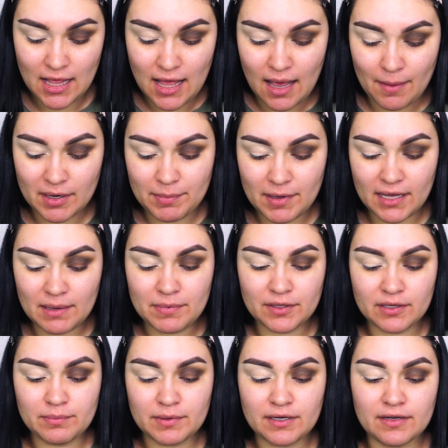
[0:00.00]
I'm gonna pick up a
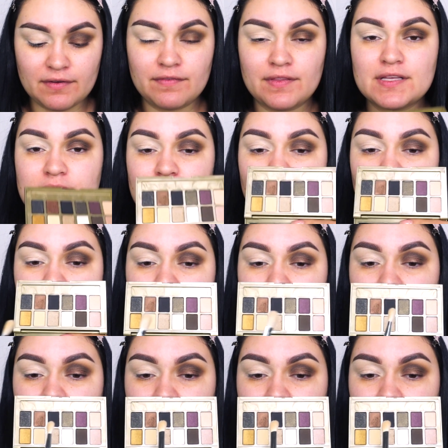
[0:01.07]
little bit of this black